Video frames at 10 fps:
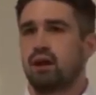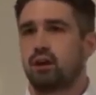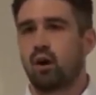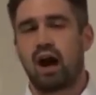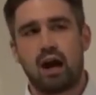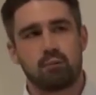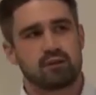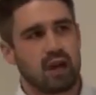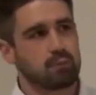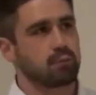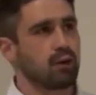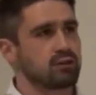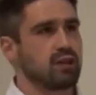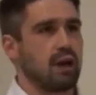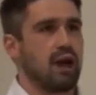You know, I'm the type of
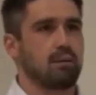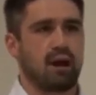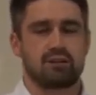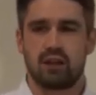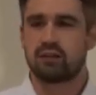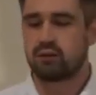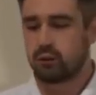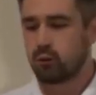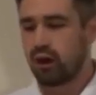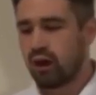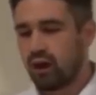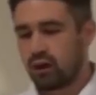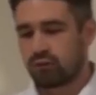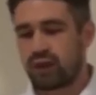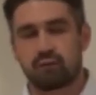person I, I, I, tend to, you
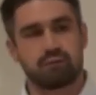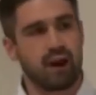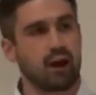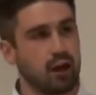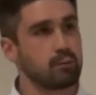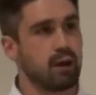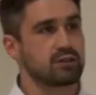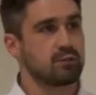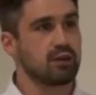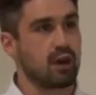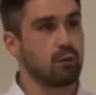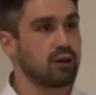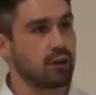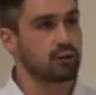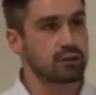know, if I get fired up about something, I want to,
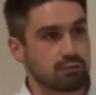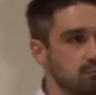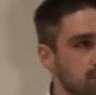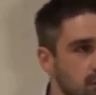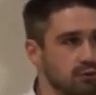you know, just go